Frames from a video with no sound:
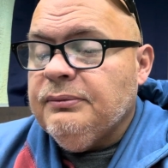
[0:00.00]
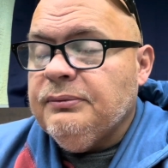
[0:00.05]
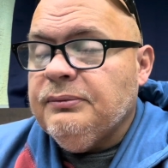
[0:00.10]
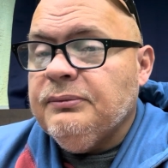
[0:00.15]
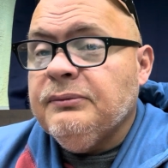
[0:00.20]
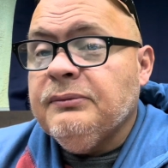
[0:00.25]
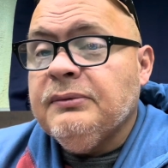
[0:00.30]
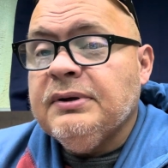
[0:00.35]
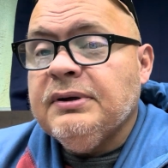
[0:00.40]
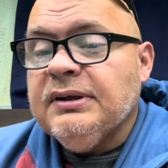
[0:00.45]

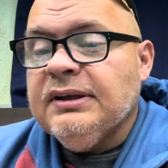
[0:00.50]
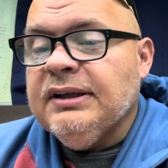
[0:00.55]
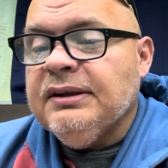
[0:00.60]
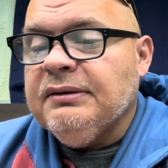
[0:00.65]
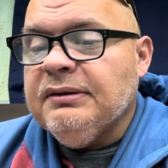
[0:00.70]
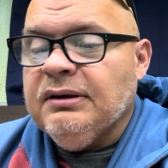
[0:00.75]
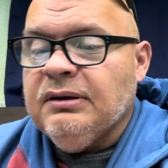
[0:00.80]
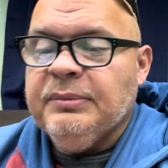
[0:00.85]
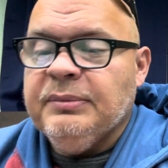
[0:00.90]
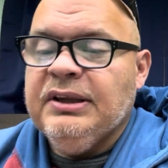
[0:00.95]

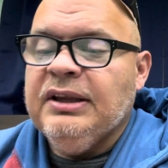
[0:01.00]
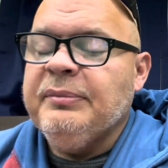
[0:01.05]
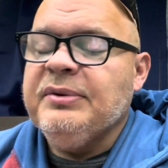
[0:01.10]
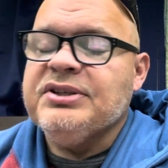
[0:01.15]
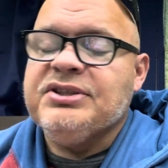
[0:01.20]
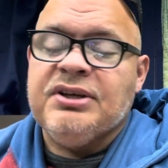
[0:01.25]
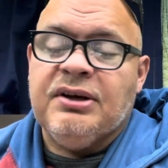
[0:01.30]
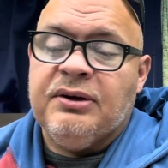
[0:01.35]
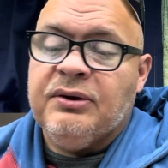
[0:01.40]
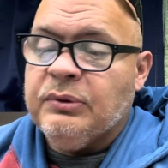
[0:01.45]
Let me
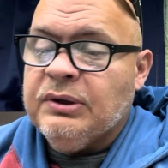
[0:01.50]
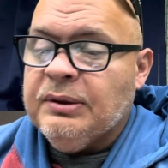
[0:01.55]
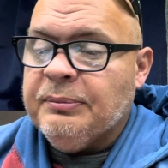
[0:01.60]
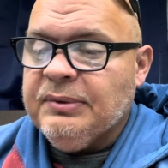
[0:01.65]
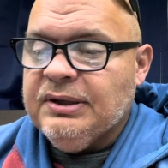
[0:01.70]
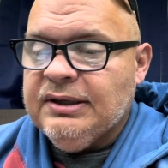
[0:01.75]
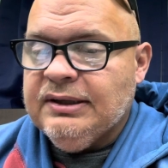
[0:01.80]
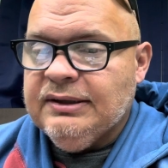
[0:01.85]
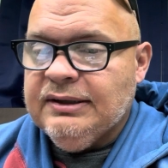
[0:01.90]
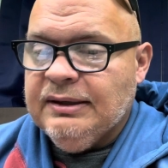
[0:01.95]
show you
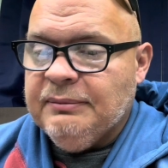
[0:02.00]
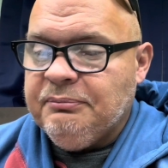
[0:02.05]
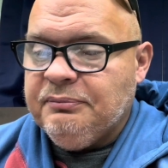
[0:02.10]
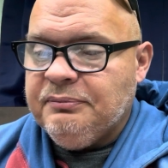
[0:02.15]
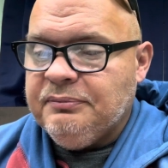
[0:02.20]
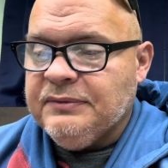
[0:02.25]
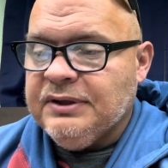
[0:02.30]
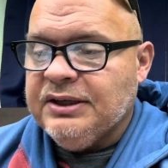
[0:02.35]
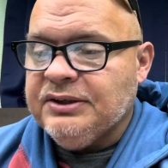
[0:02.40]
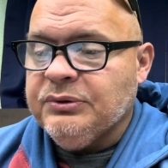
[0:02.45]
one. I'm
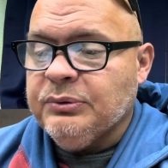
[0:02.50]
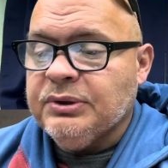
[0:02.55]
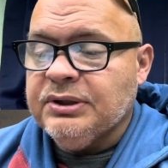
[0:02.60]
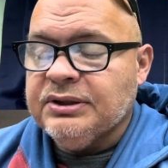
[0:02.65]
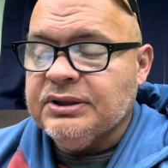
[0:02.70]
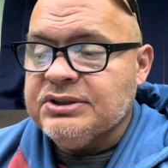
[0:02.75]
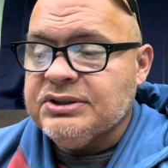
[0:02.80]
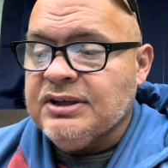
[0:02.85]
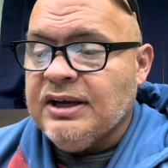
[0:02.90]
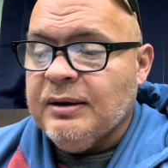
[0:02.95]
not doing a
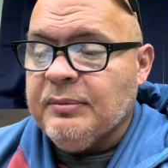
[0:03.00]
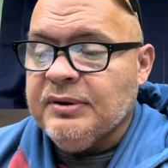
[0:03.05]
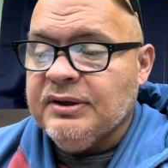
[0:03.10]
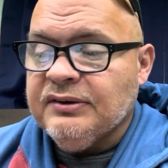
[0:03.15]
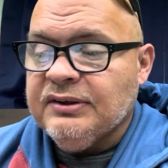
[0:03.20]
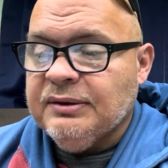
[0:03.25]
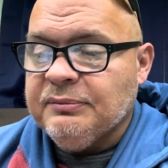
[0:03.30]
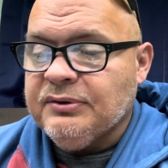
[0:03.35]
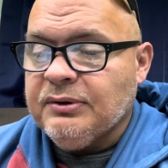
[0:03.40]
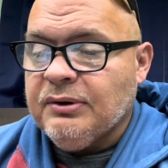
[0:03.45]
good job of this.
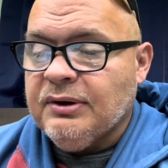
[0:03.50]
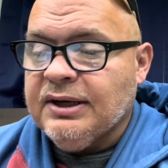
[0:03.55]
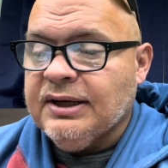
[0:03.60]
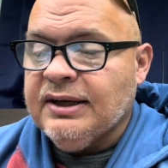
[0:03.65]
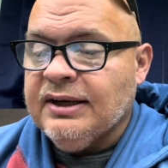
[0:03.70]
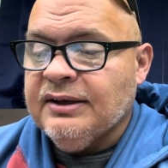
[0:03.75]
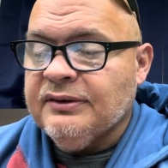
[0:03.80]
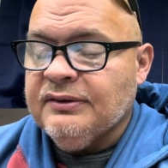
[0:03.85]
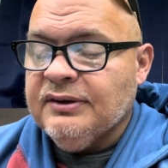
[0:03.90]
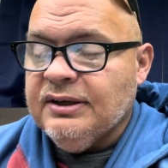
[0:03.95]
I'm sorry,
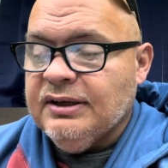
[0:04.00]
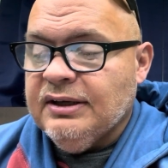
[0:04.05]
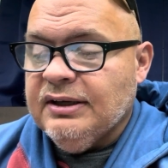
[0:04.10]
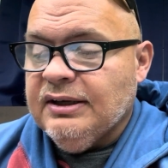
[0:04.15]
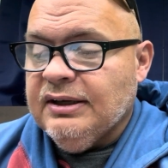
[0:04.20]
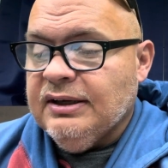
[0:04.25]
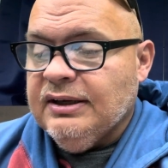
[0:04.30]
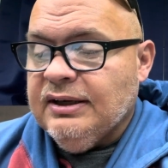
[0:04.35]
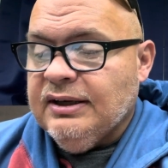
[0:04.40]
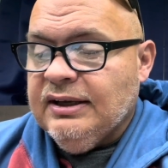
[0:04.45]
guys.
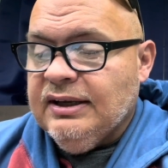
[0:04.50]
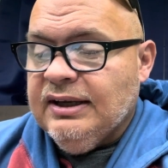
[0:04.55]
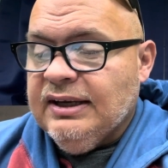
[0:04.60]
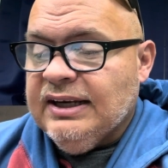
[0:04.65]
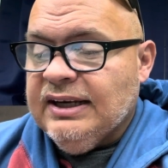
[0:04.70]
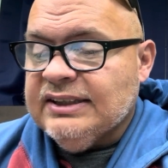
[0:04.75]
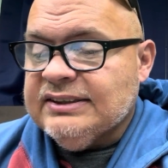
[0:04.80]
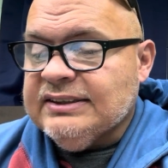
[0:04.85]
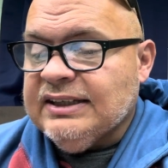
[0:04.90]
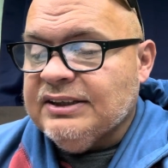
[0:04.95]
I
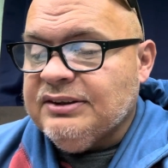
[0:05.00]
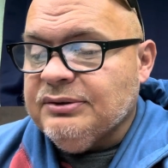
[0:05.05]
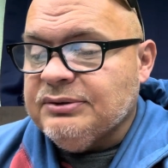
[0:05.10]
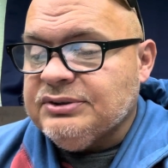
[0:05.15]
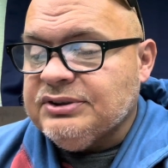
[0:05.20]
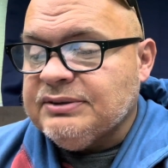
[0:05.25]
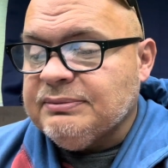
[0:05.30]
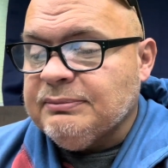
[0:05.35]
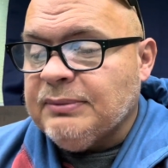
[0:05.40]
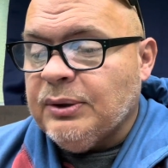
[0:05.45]
just got through
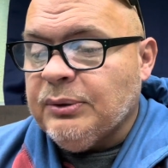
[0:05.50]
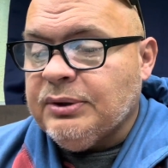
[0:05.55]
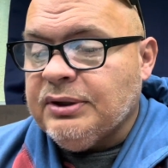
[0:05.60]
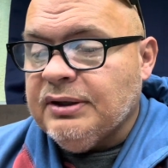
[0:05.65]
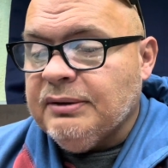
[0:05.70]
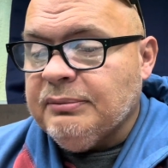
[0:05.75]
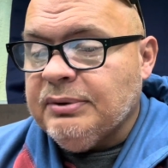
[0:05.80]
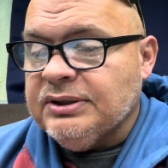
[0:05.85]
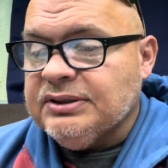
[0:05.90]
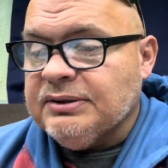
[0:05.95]
smoking a
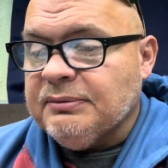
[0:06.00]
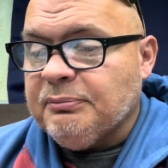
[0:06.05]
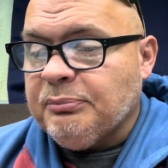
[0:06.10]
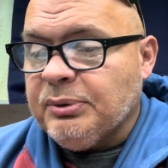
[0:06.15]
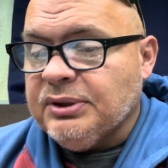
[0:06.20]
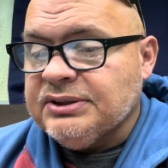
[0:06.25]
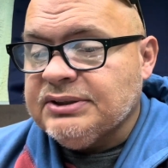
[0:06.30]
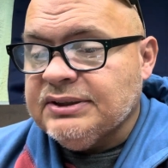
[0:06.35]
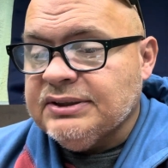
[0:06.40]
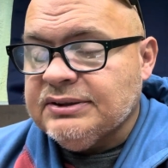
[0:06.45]
bunch of
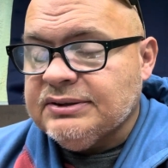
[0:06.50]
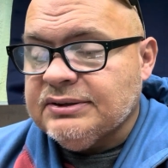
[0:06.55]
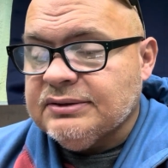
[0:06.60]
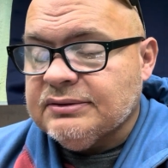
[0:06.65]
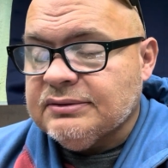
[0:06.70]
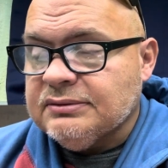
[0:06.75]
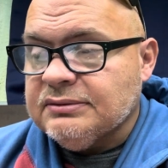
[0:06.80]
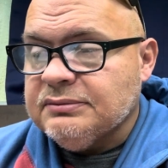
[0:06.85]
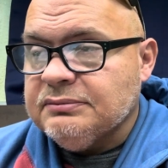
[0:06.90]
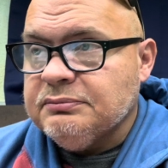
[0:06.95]
briskets
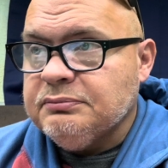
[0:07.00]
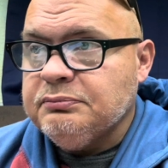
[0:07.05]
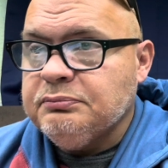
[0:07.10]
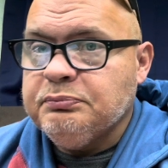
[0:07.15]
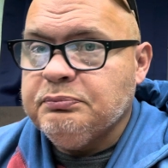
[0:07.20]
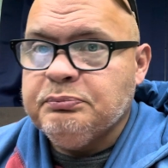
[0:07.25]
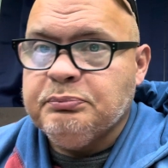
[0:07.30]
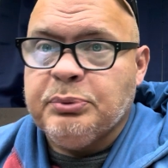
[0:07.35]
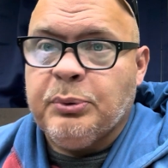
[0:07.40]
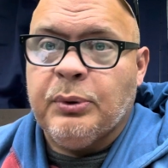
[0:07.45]
and
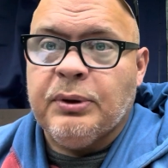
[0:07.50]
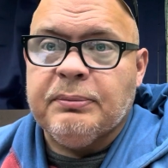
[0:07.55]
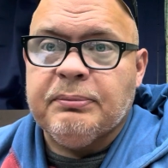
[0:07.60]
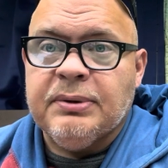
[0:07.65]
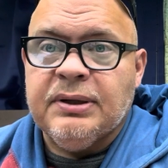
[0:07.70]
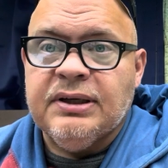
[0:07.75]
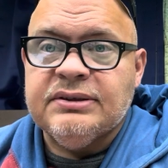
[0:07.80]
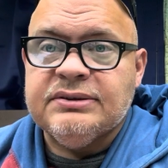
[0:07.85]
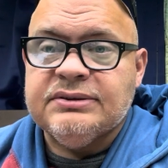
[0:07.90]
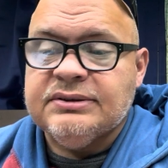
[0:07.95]
pork
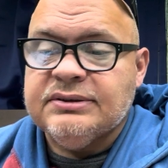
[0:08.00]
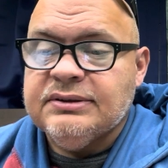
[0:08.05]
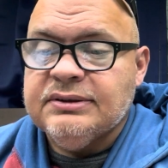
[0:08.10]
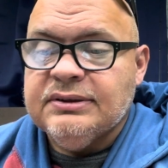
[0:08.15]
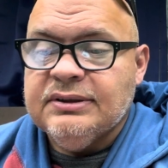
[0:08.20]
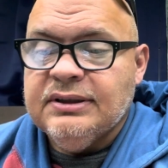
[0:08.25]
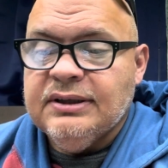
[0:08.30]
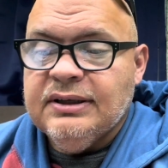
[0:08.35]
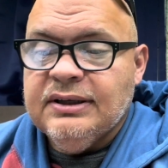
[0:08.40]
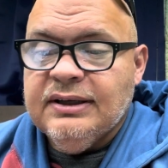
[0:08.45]
butts.
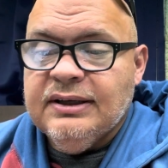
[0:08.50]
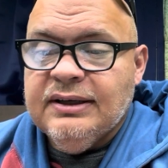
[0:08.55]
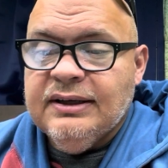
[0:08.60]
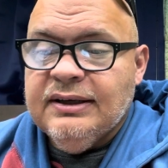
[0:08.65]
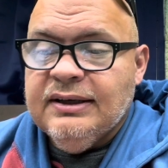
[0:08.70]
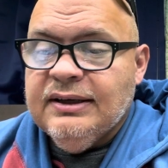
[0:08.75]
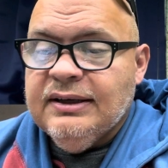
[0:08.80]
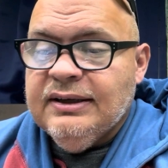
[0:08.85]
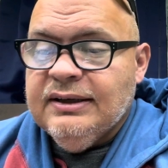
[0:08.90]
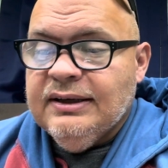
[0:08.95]

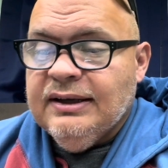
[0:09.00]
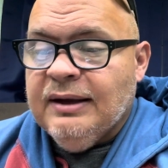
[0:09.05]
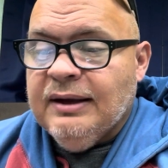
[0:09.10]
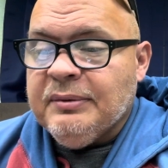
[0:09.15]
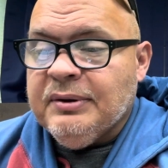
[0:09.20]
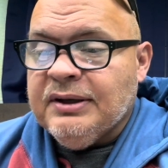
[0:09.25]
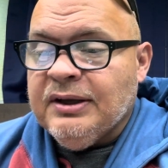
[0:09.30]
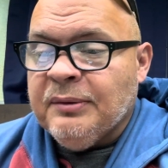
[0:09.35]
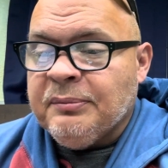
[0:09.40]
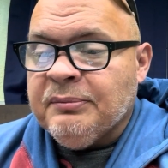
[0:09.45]
I've
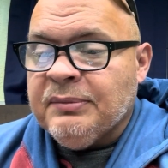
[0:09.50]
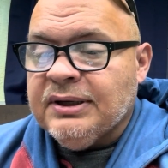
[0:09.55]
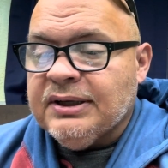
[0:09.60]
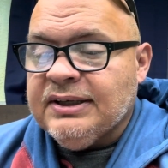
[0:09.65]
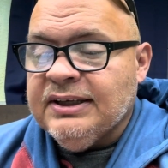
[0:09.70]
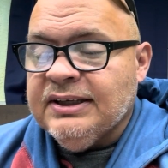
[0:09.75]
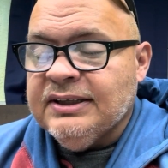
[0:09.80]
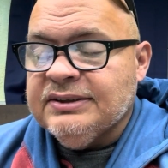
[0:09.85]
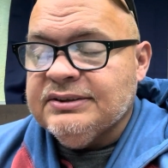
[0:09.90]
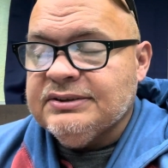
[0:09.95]
been helping my
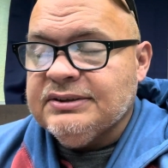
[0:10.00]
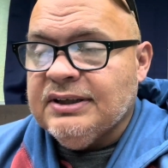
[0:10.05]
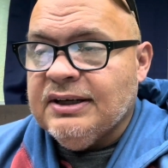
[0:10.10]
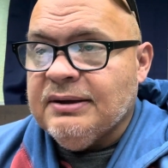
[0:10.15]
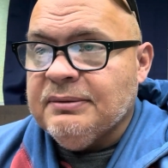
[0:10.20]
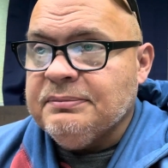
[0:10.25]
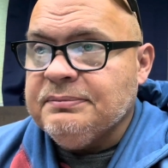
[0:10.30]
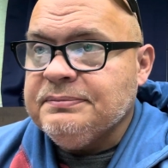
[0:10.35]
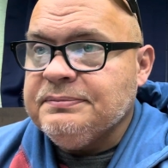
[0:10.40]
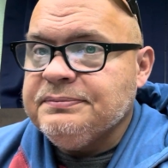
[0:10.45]
kids.
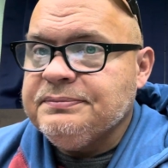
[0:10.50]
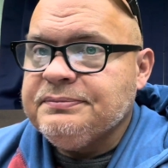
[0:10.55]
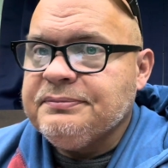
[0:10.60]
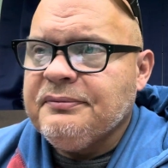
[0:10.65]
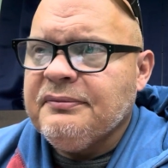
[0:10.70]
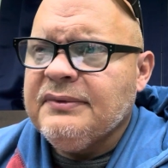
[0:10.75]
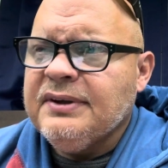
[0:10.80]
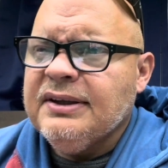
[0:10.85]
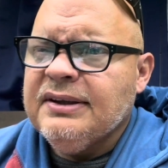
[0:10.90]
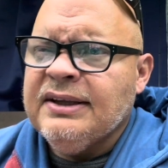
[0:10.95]

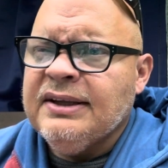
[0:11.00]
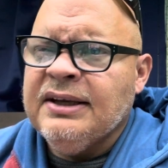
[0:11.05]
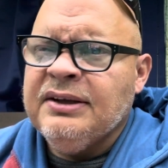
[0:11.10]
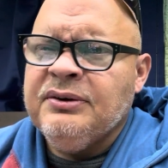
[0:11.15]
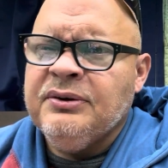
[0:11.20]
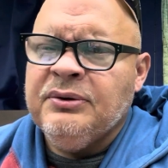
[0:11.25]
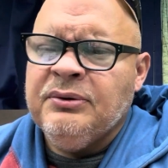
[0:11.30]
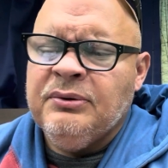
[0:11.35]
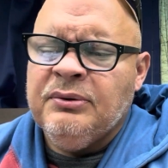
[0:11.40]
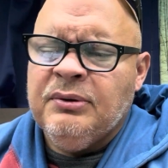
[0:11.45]
They
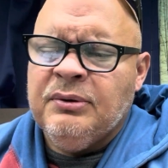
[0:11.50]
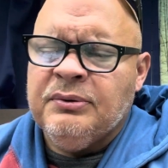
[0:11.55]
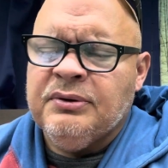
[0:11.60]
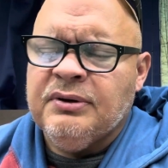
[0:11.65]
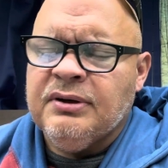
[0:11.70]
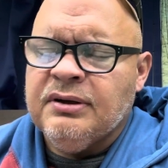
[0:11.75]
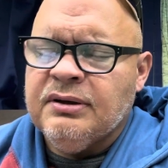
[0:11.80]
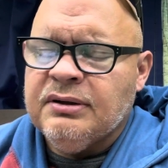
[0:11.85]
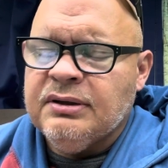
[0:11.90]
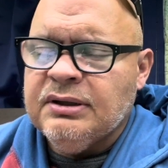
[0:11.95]
do on
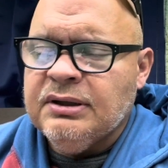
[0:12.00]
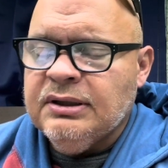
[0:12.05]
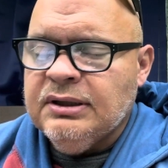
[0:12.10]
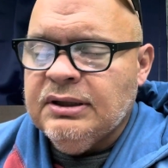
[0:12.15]
their